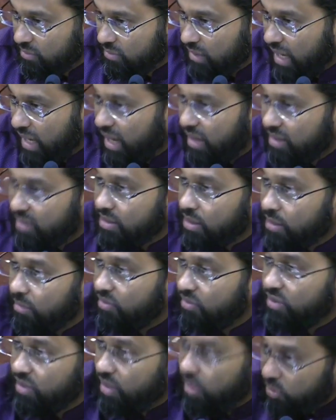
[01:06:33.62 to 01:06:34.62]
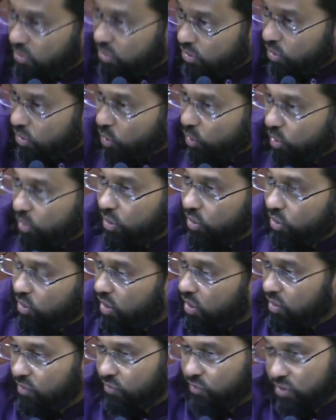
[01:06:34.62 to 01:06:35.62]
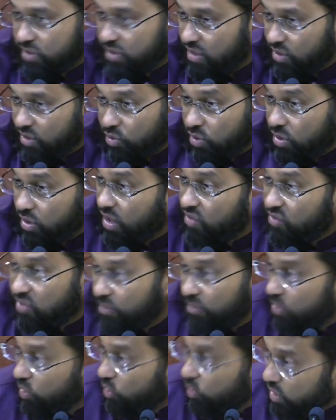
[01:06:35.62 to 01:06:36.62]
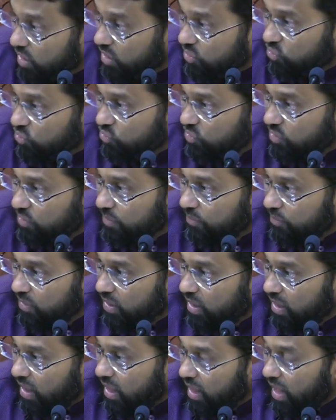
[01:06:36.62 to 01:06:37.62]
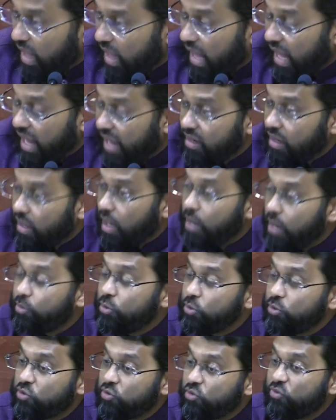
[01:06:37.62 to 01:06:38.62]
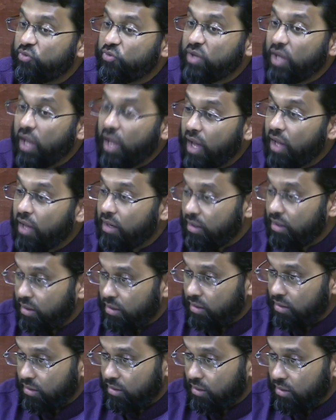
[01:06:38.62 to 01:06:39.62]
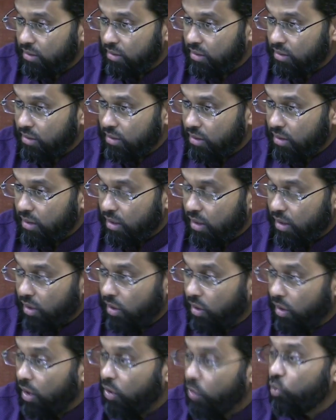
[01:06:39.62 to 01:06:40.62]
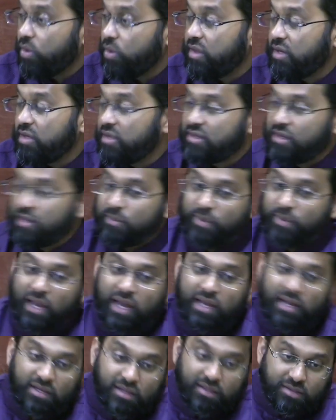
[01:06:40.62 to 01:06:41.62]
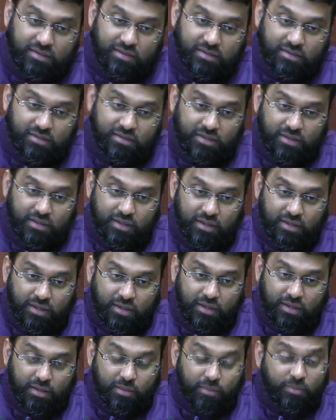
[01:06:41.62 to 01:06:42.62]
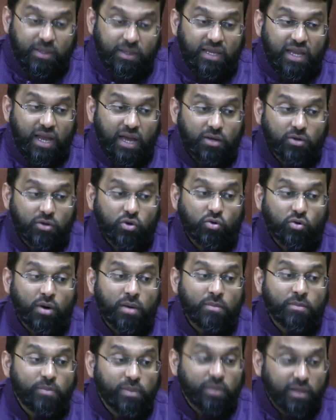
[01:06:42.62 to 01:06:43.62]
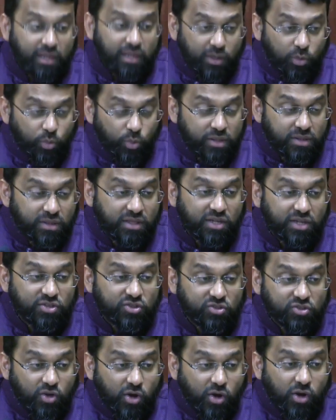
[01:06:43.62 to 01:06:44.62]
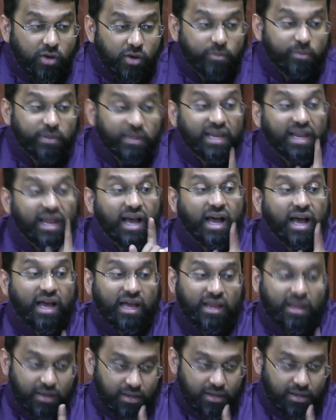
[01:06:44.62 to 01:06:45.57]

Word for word: and some of the other earlier converts that were not from the Quraysh. And Abu Sufyan, along with his companions, began grumbling when they saw Bilal